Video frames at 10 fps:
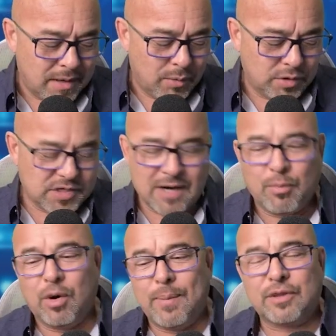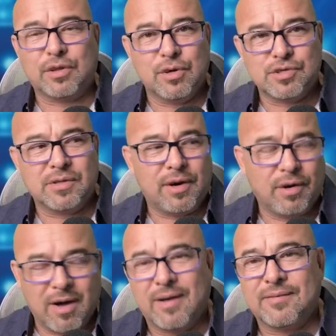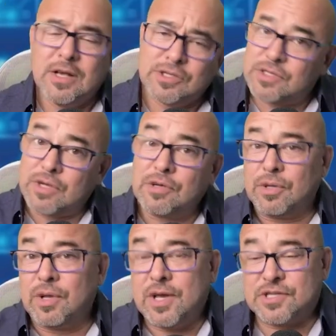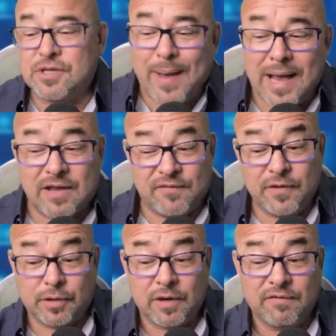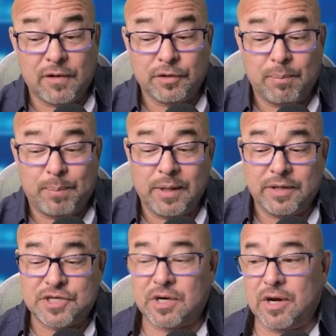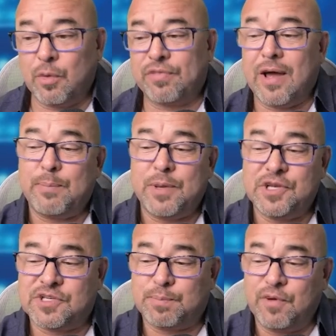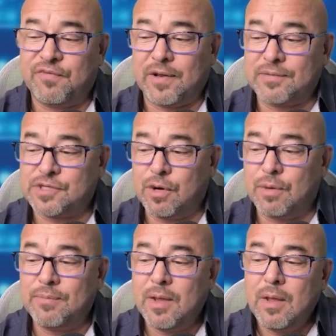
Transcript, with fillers: Uh, we'll talk more about those later on. So let's also look at some packet filtering vulnerabilities, starting with IP spoofing. So